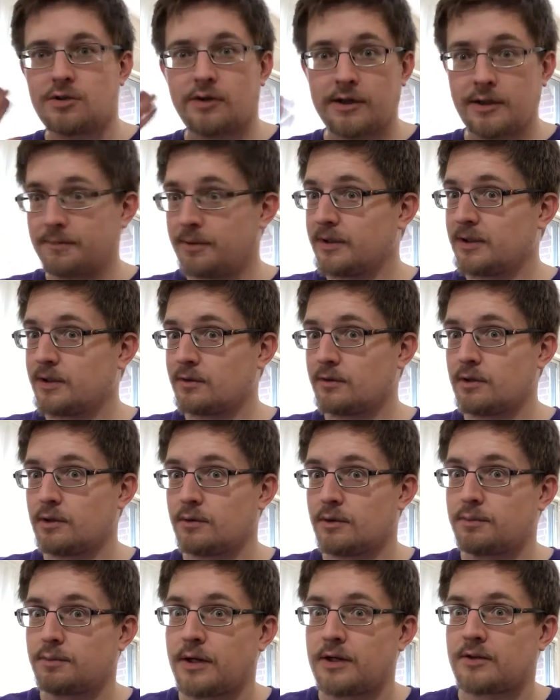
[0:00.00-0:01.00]
So I completely agree
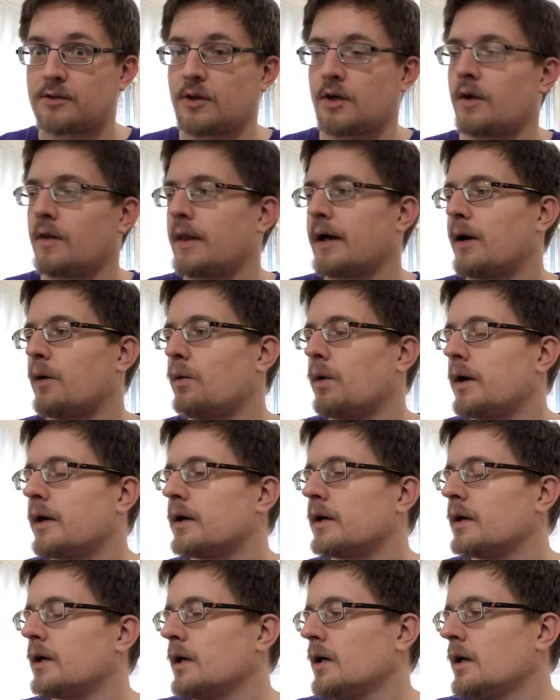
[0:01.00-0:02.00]
with Brent on that one.